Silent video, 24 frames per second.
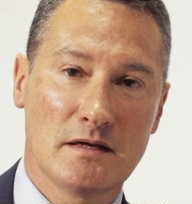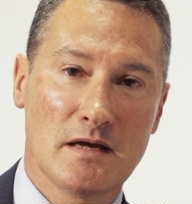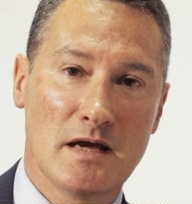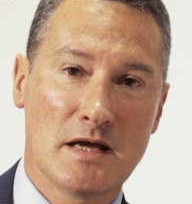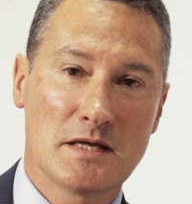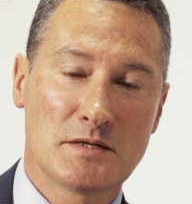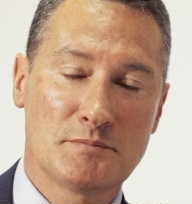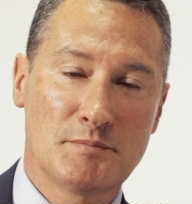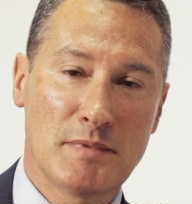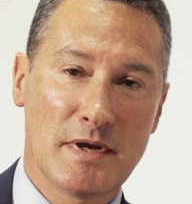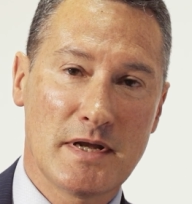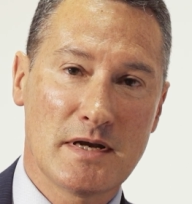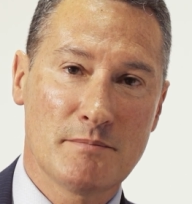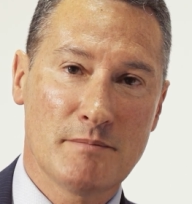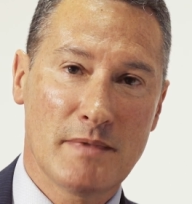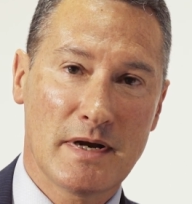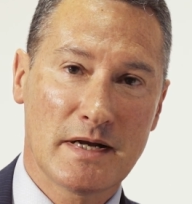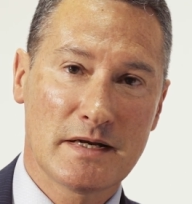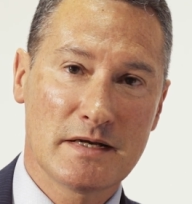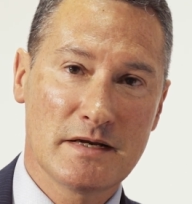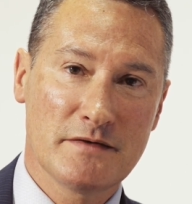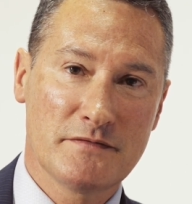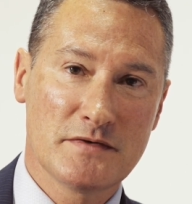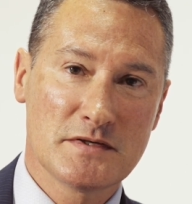It's been a
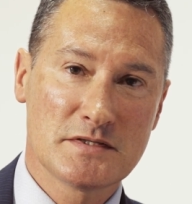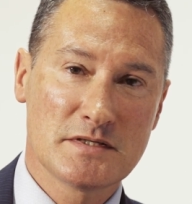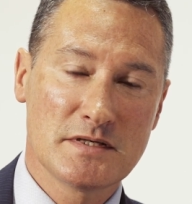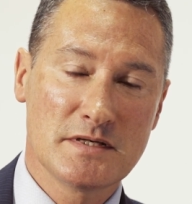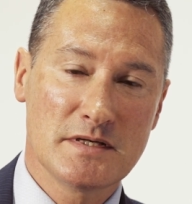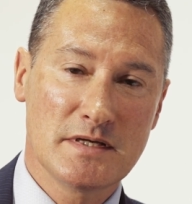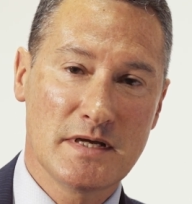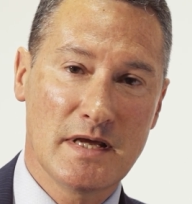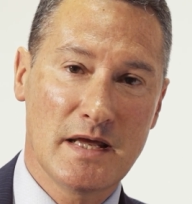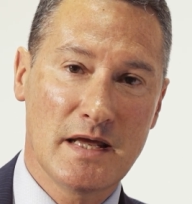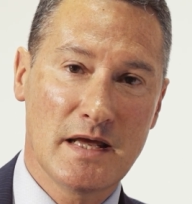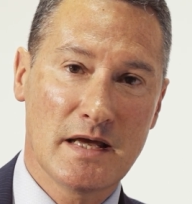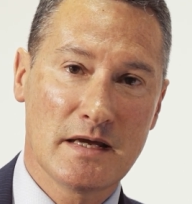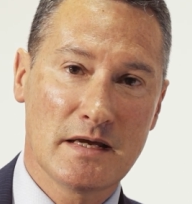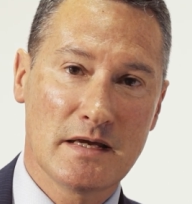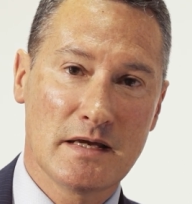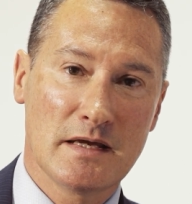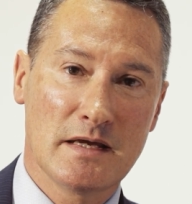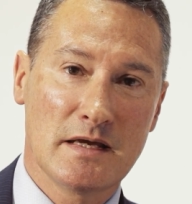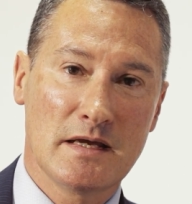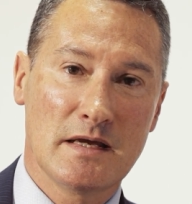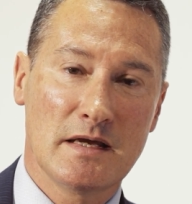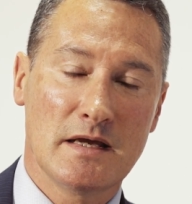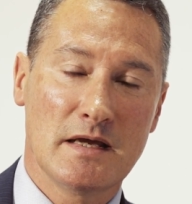magnificent year
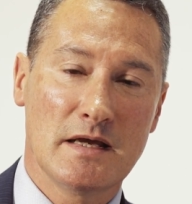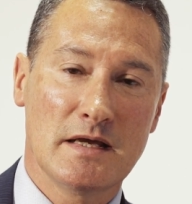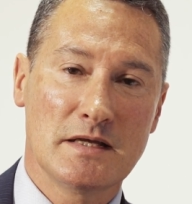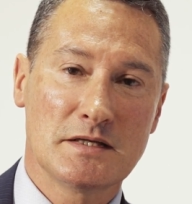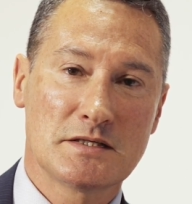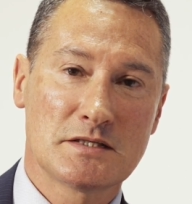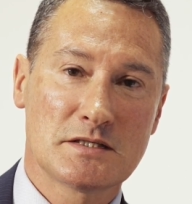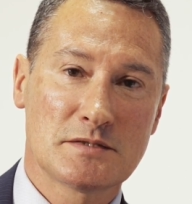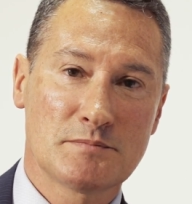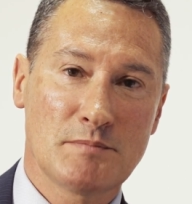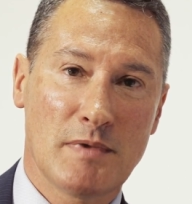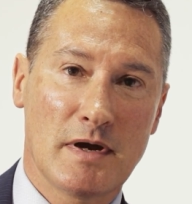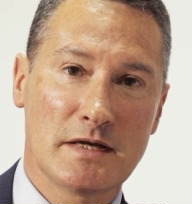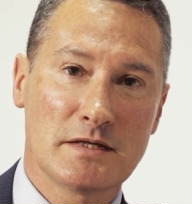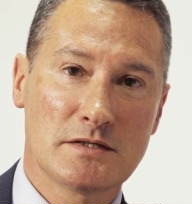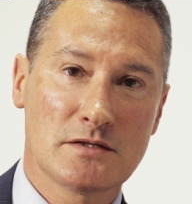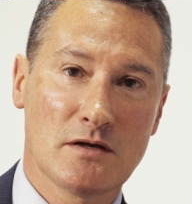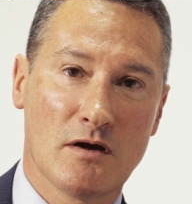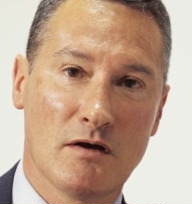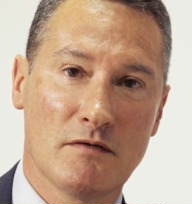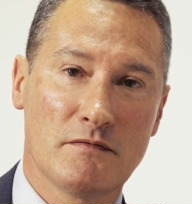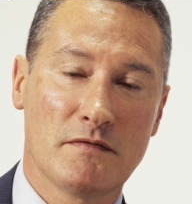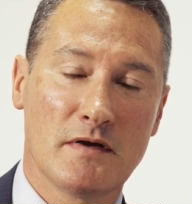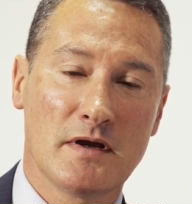in spite
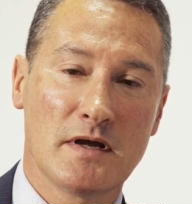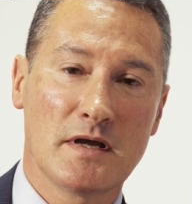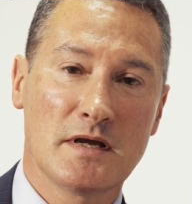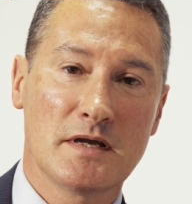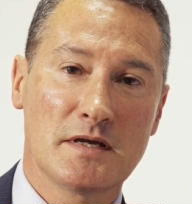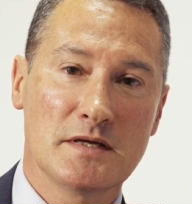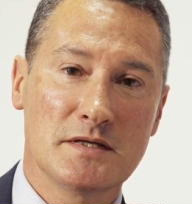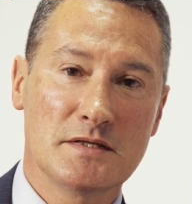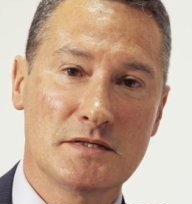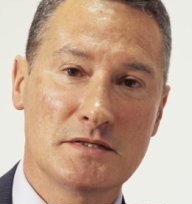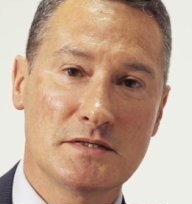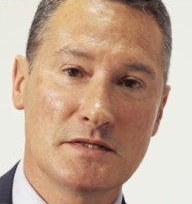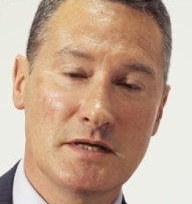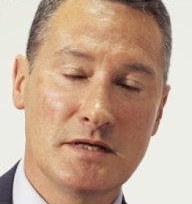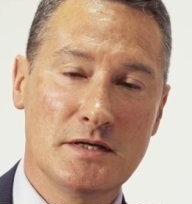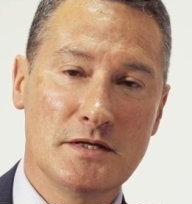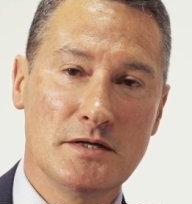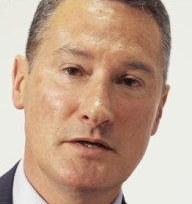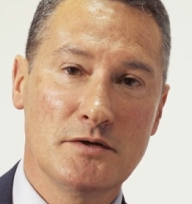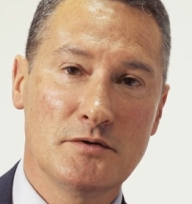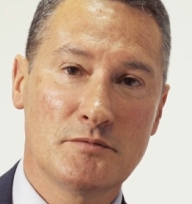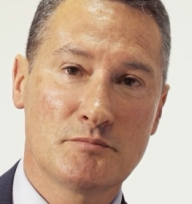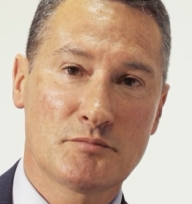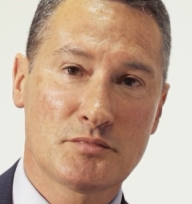of
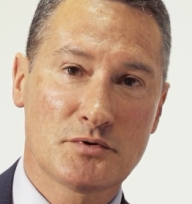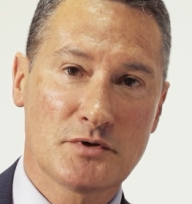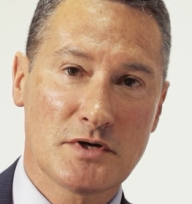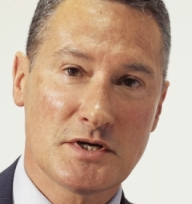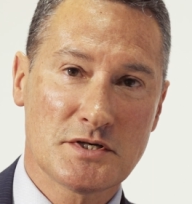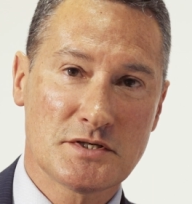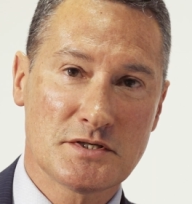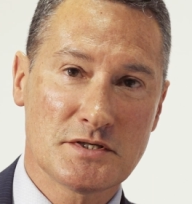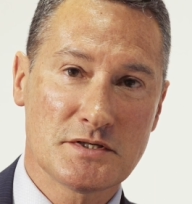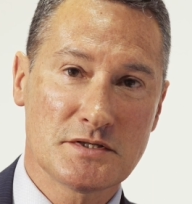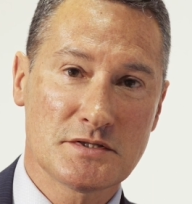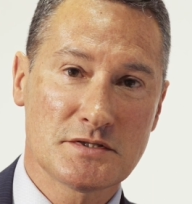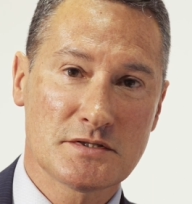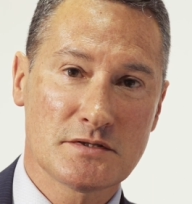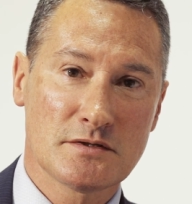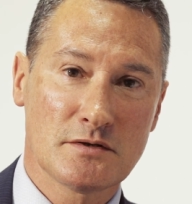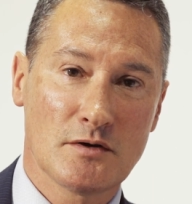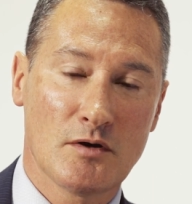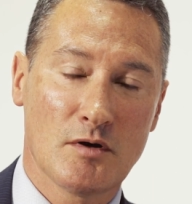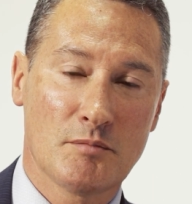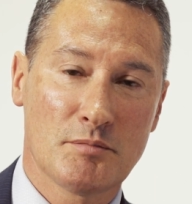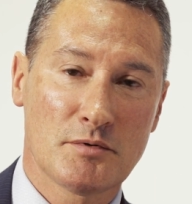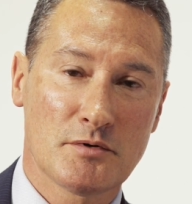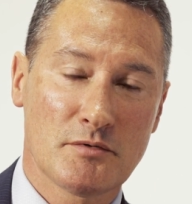continued pressures
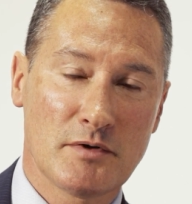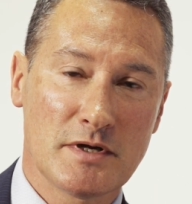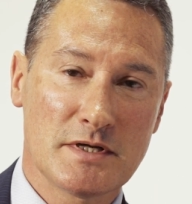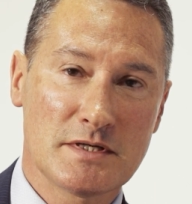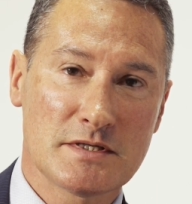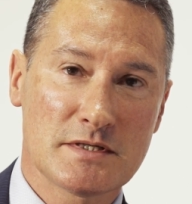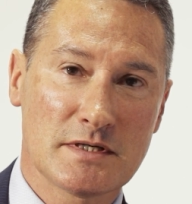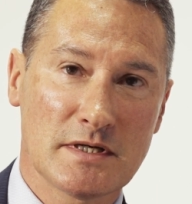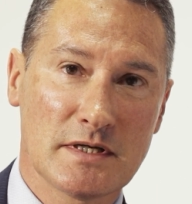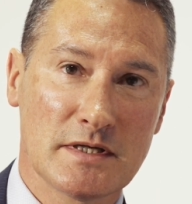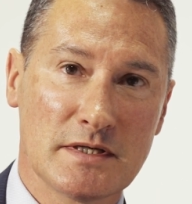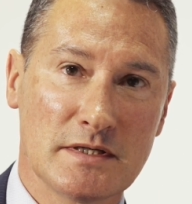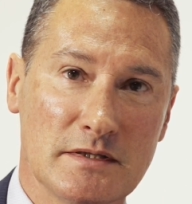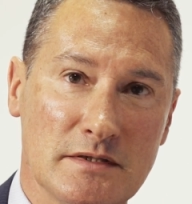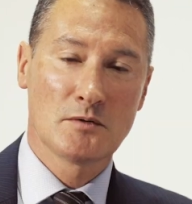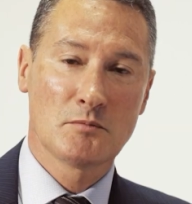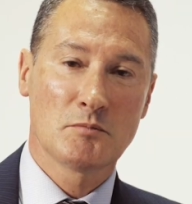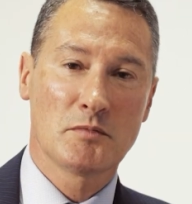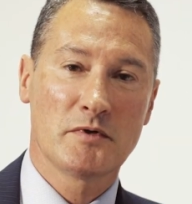operationally.